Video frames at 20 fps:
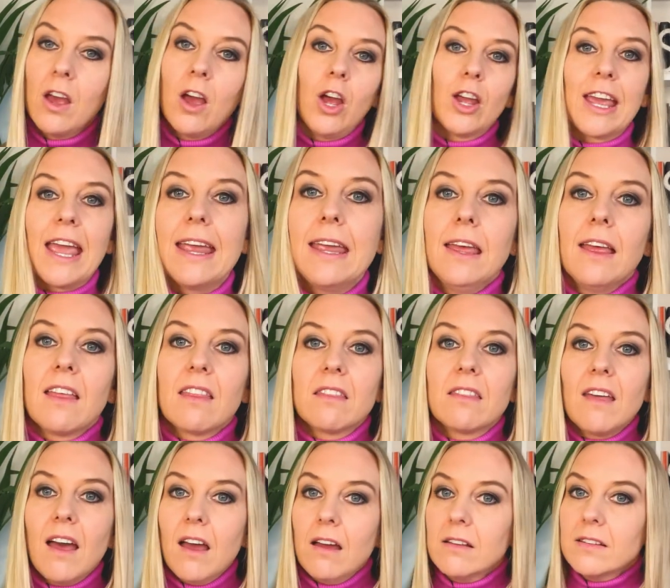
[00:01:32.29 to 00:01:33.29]
Okay,
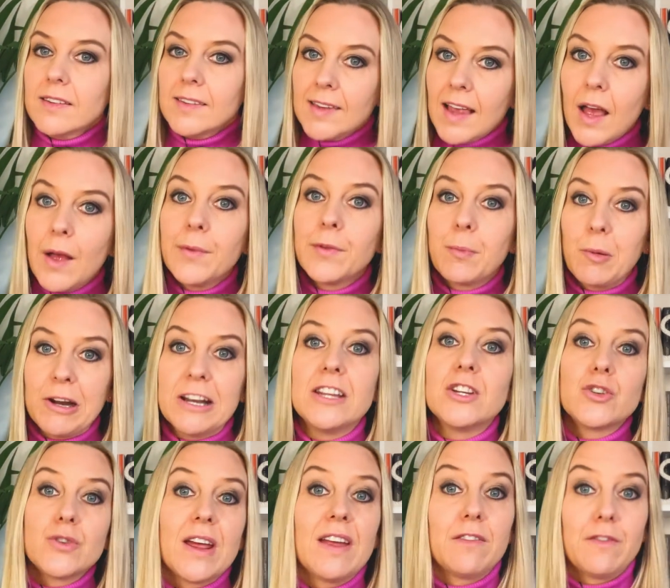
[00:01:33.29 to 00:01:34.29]
that sounds pretty
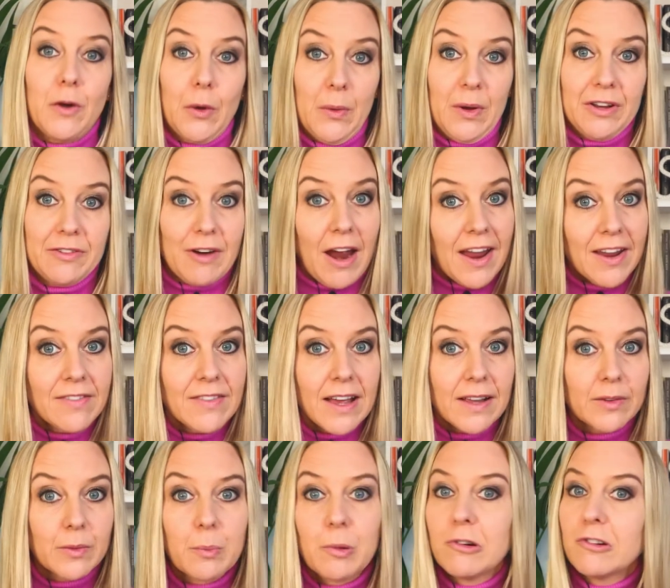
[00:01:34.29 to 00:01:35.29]
straightforward, right?
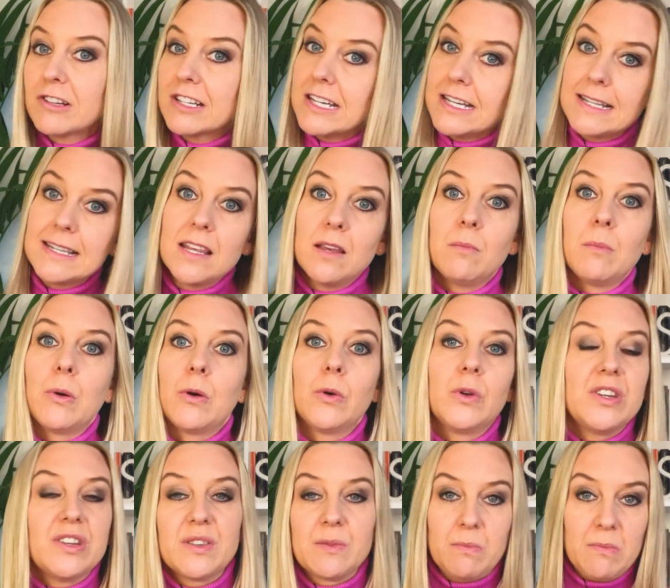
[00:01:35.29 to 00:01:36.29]
That's pretty simple.
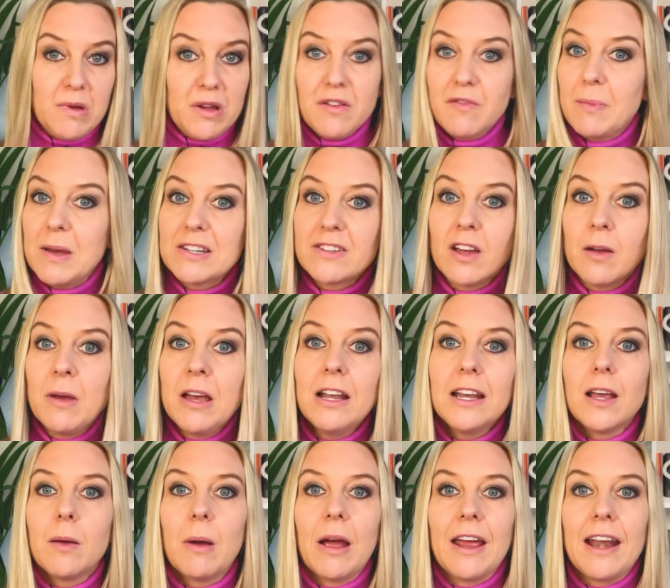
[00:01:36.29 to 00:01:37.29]
Just move bedtime
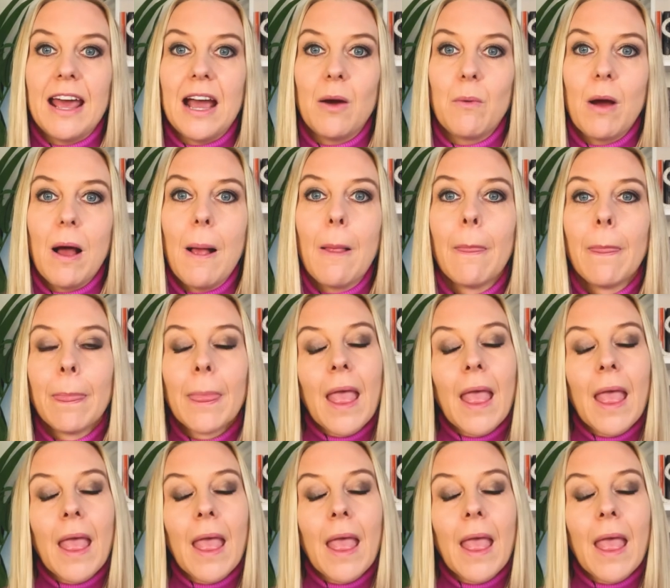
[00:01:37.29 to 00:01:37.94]
earlier by an hour.